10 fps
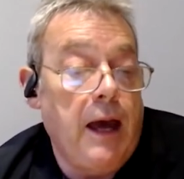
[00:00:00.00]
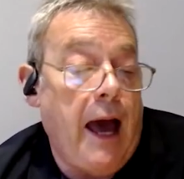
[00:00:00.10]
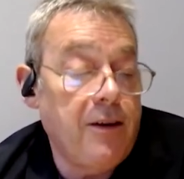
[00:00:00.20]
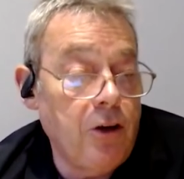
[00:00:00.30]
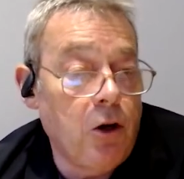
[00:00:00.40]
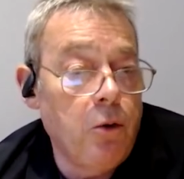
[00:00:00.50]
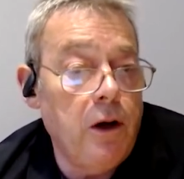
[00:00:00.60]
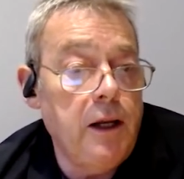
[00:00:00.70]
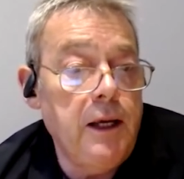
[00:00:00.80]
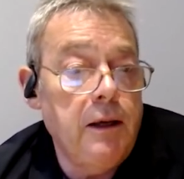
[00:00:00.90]

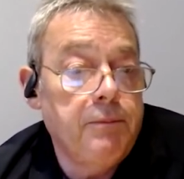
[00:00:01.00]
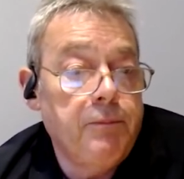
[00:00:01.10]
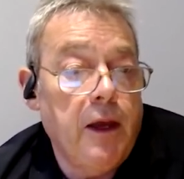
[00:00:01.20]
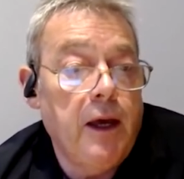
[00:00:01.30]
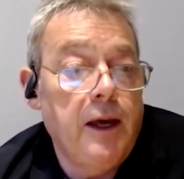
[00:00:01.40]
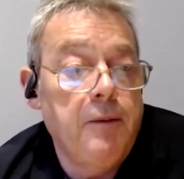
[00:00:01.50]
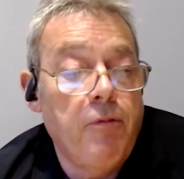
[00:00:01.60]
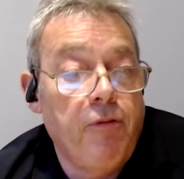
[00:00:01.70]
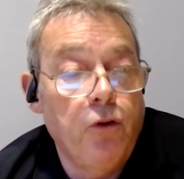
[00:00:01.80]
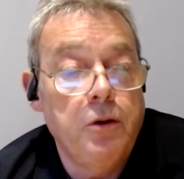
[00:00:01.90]
adequately
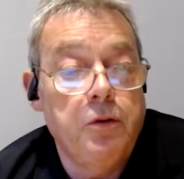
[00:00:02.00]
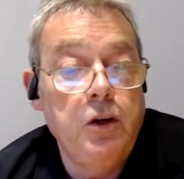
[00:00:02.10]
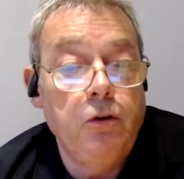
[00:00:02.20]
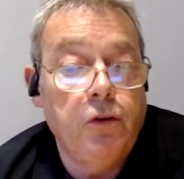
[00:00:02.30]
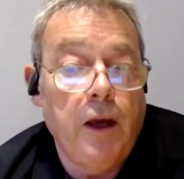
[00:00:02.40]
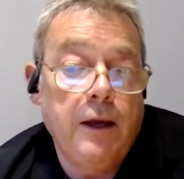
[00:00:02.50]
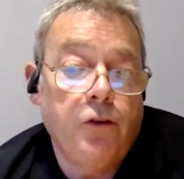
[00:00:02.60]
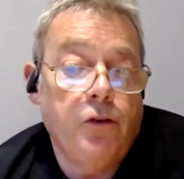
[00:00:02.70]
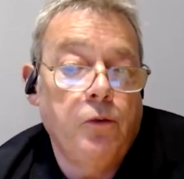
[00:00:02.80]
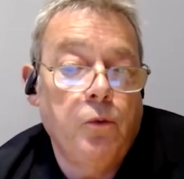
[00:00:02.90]
for the use
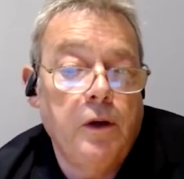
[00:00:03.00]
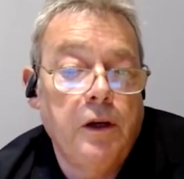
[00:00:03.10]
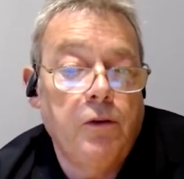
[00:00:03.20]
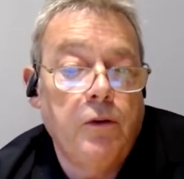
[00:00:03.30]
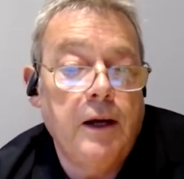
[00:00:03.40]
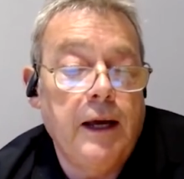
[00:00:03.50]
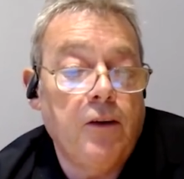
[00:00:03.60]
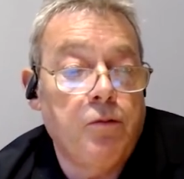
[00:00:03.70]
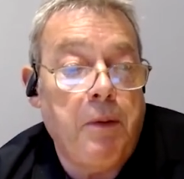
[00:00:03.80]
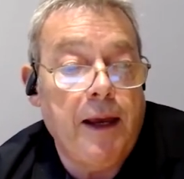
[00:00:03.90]
case that we're
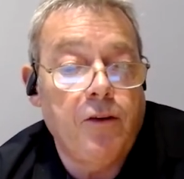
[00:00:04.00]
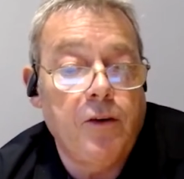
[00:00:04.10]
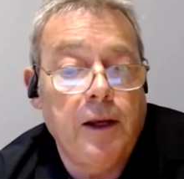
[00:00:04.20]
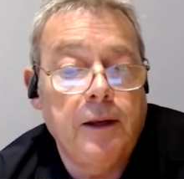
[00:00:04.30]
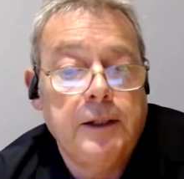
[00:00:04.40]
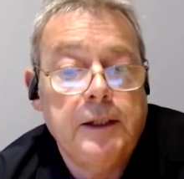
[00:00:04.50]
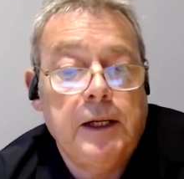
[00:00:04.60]
expecting.